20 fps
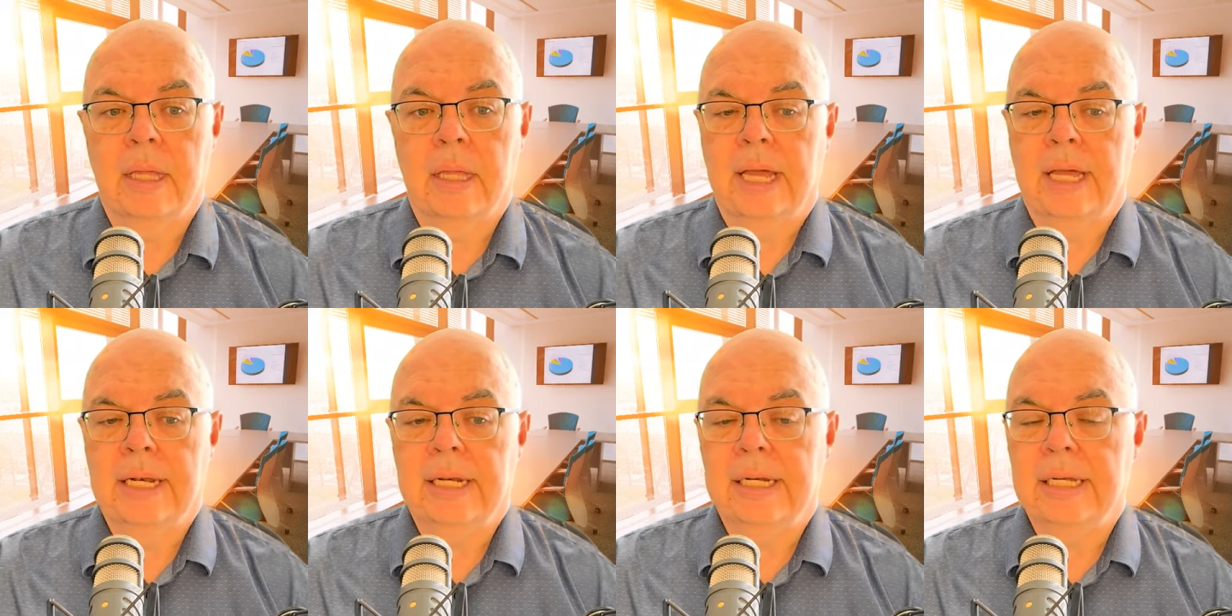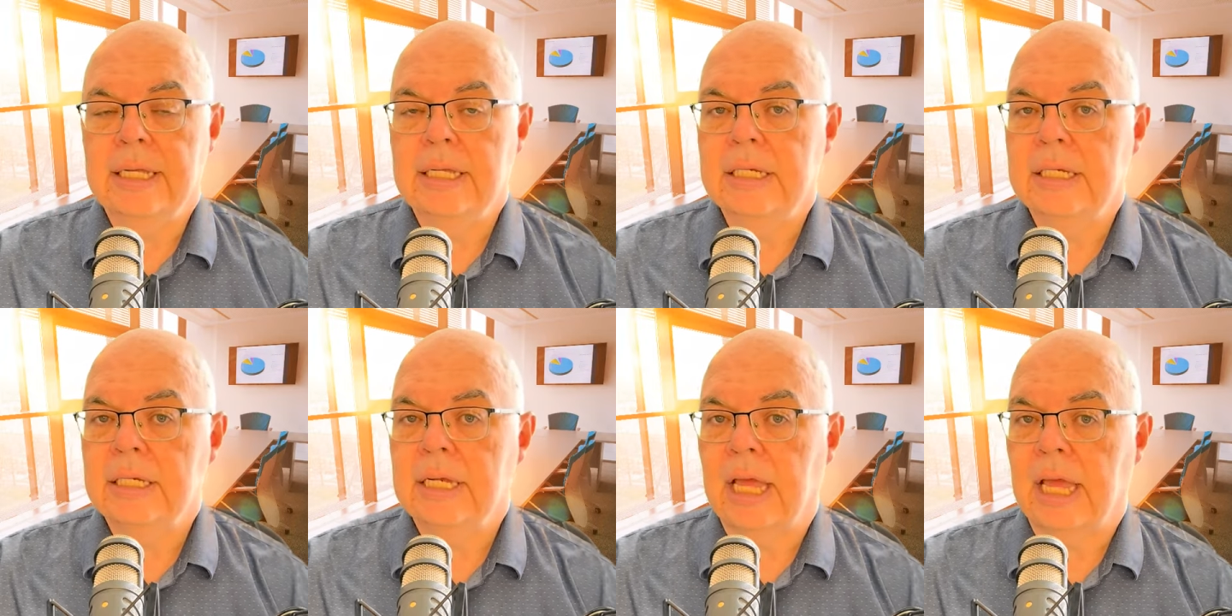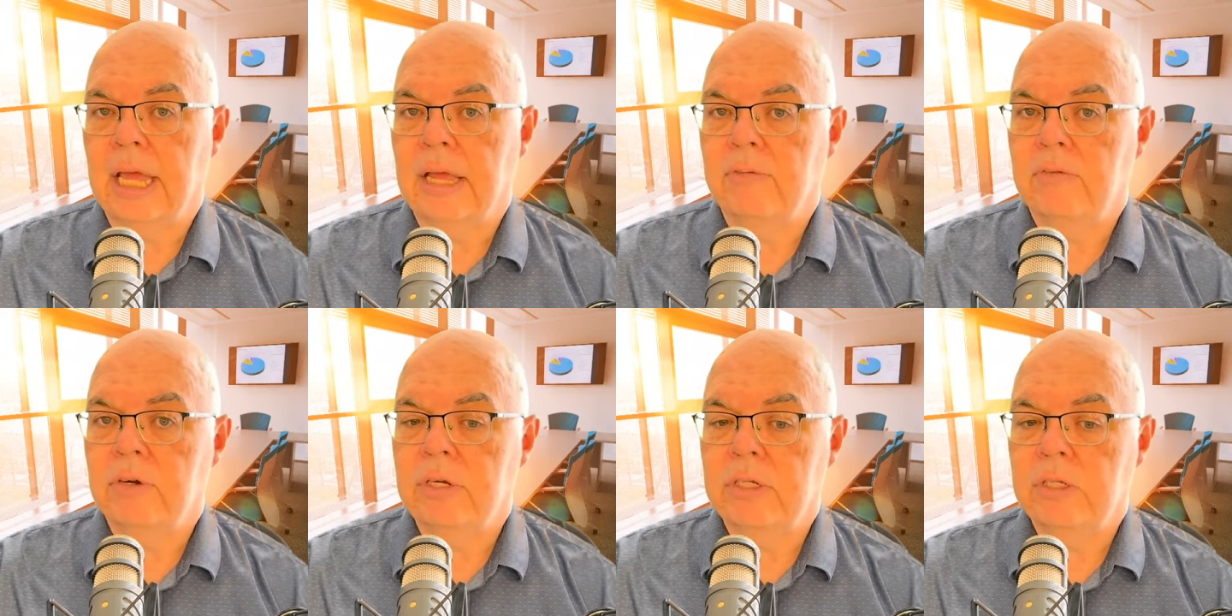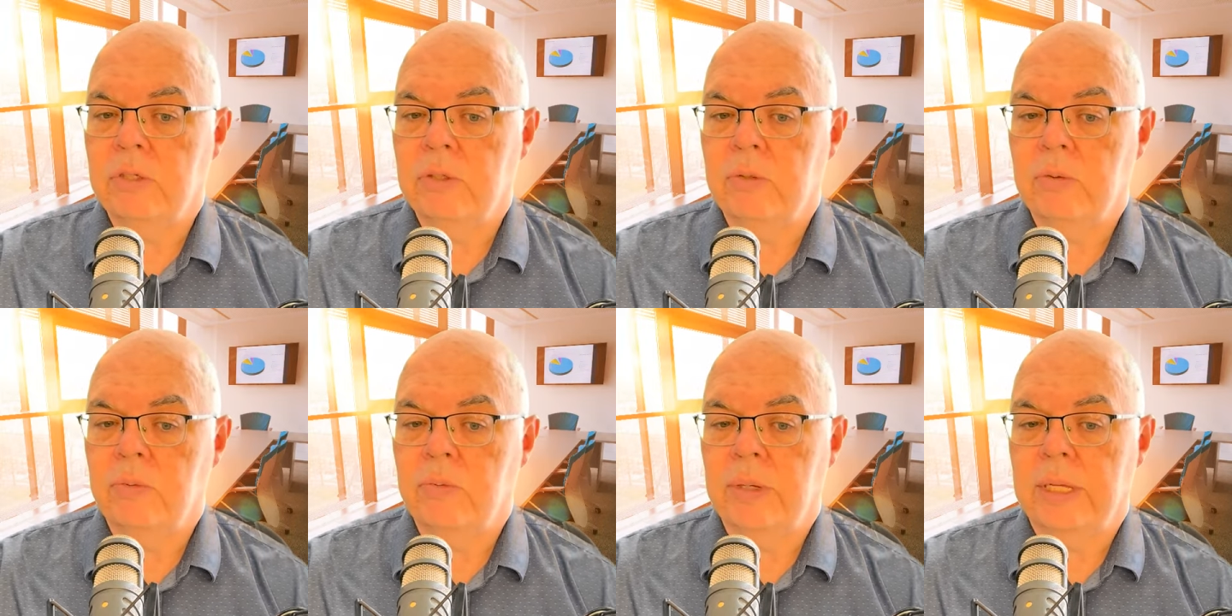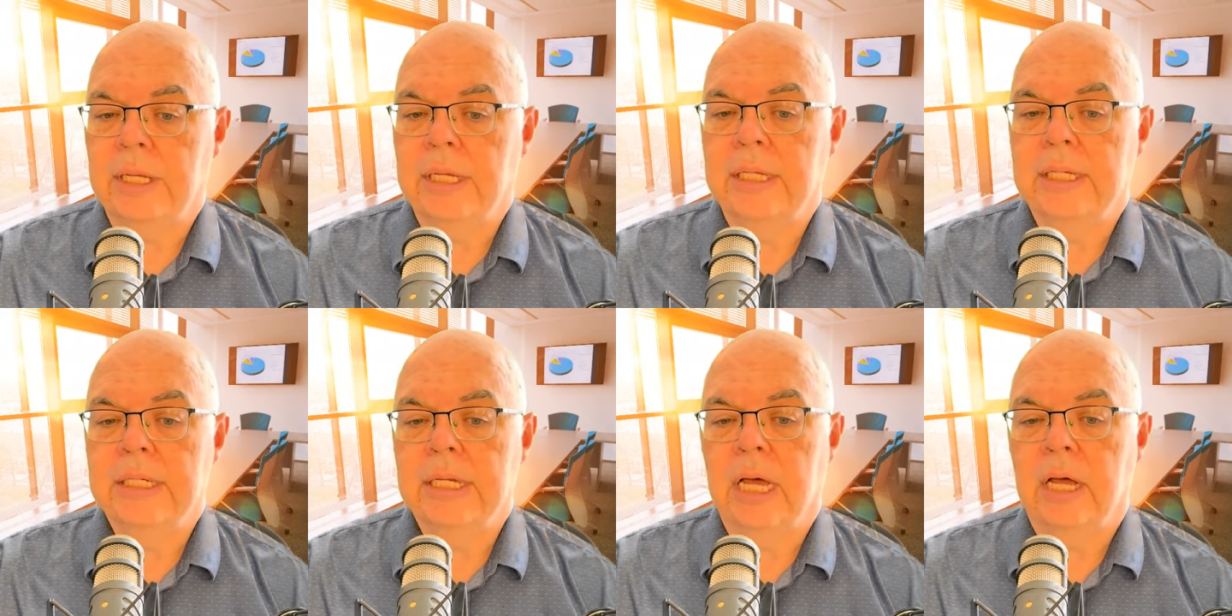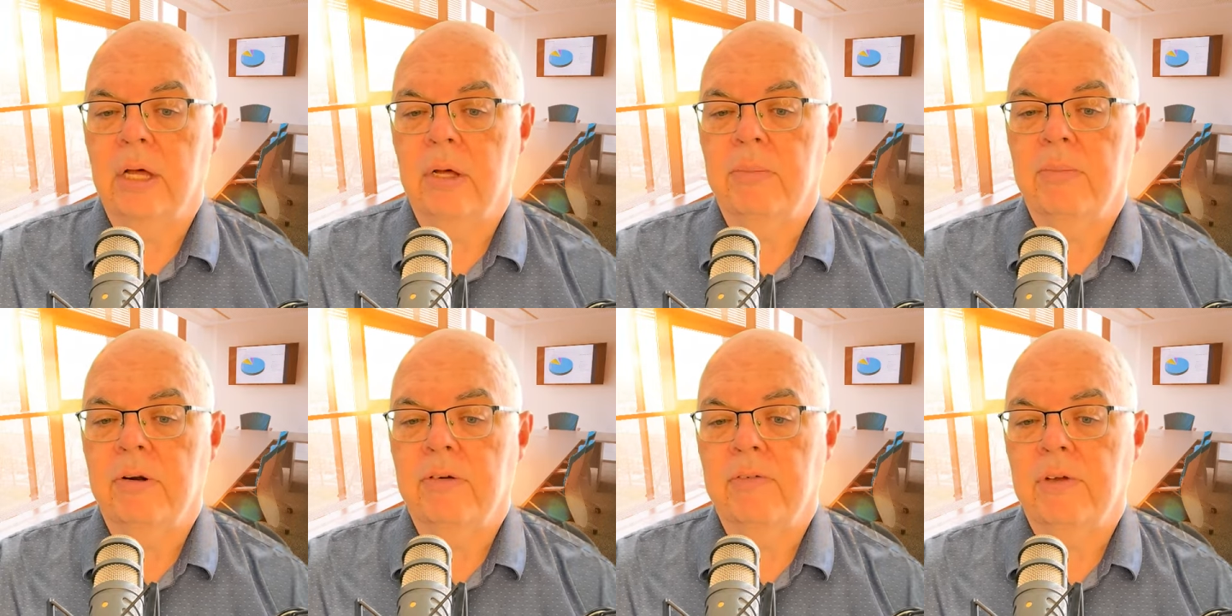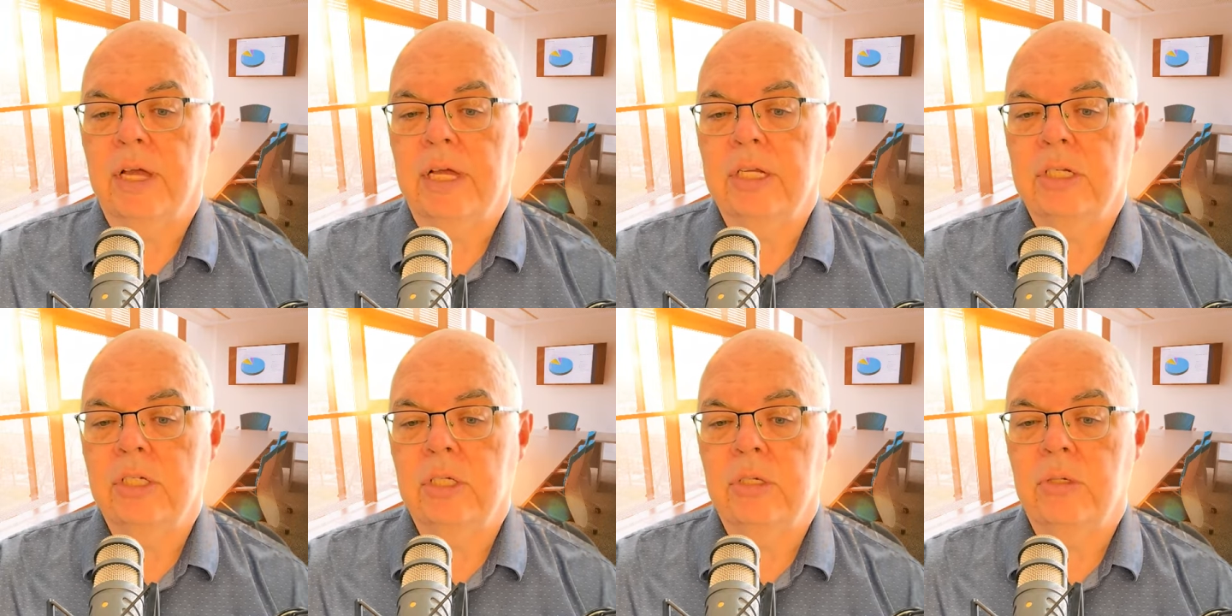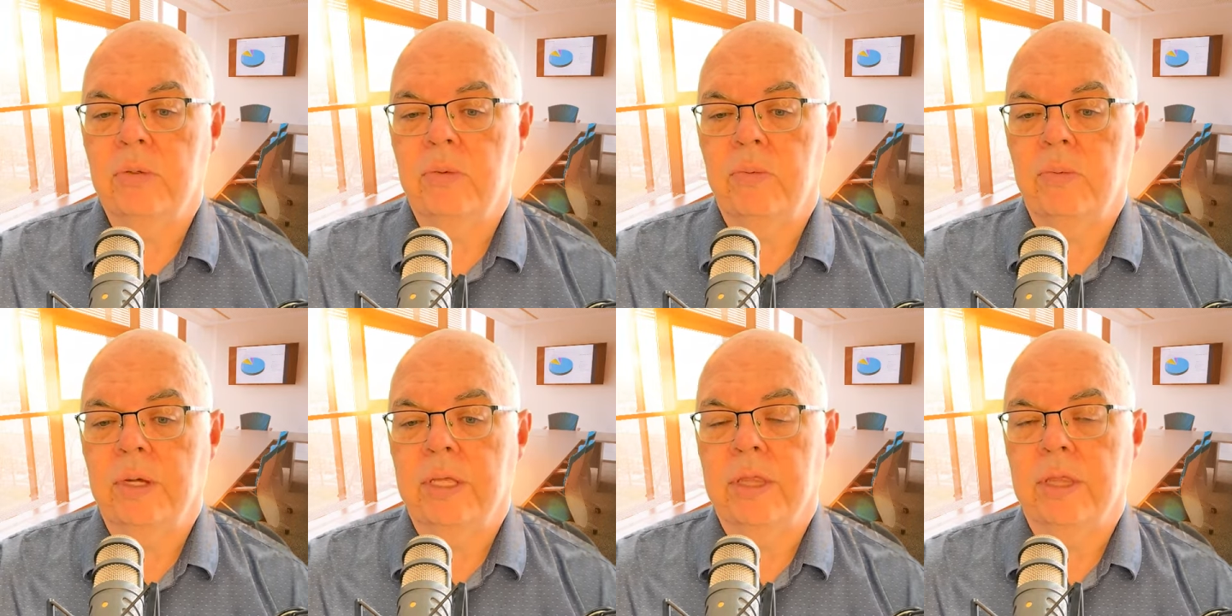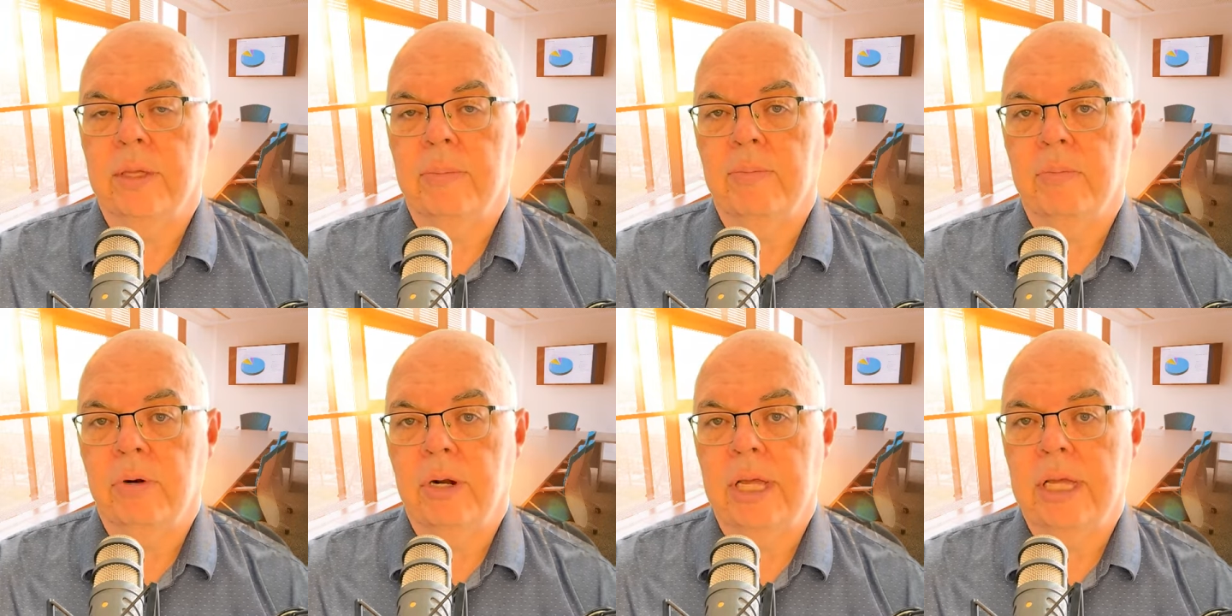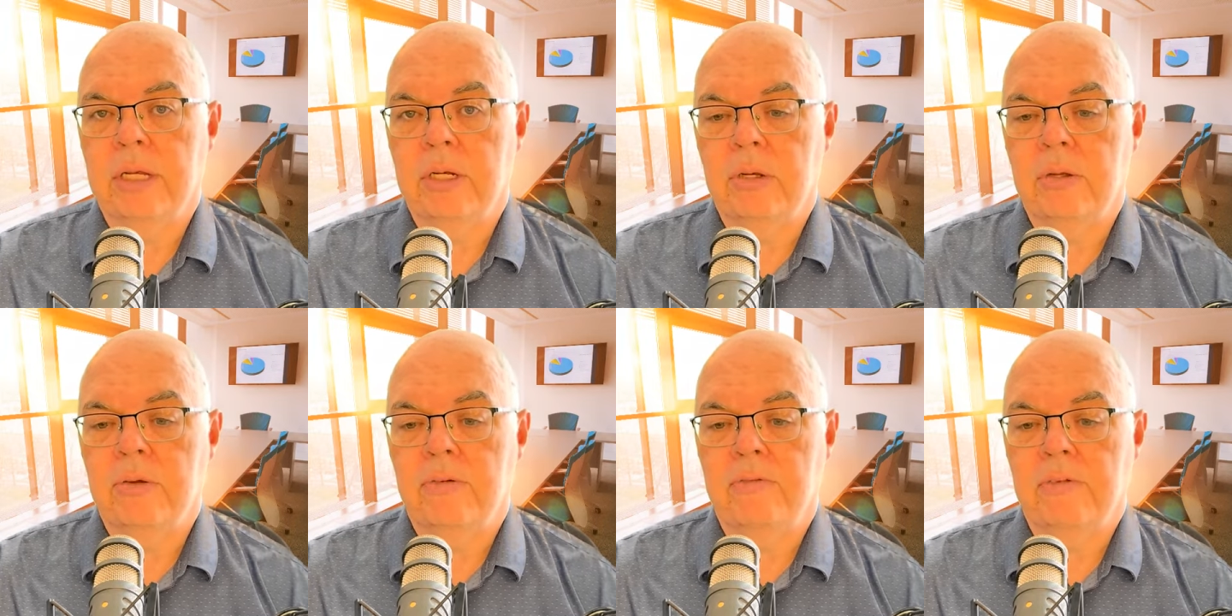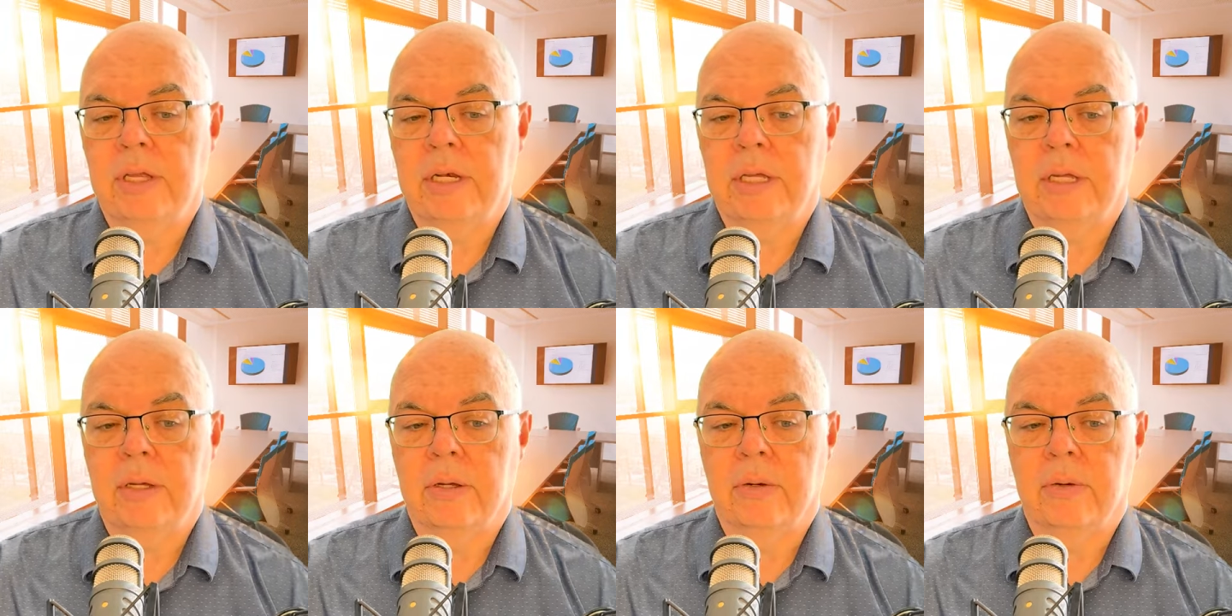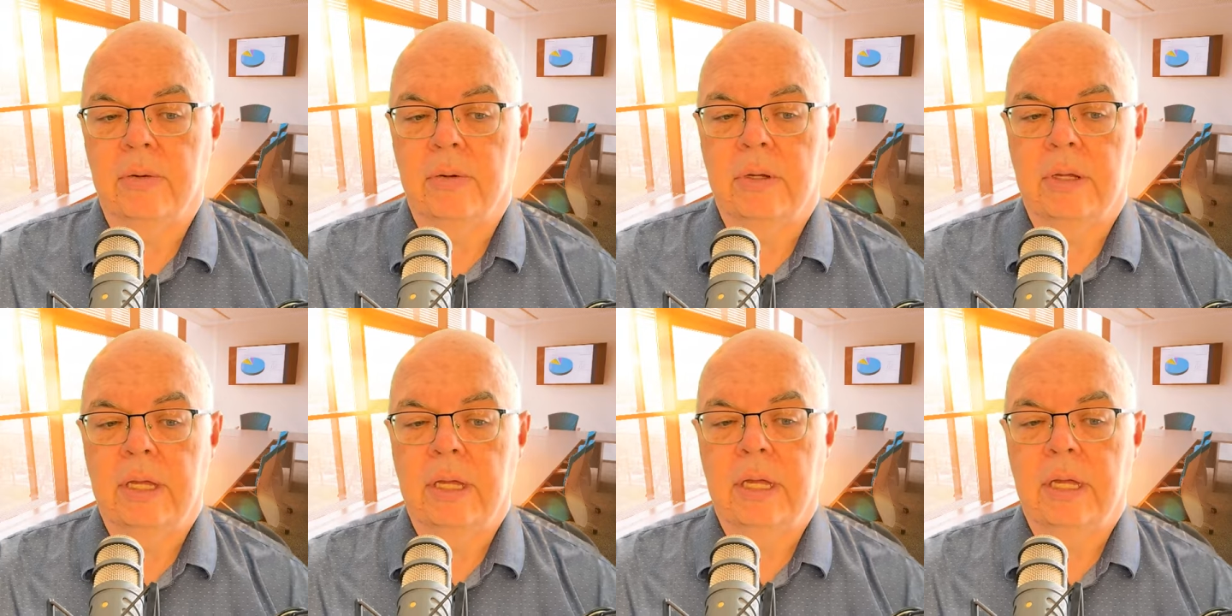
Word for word: At least every two weeks, I'll provide you with a brand new video.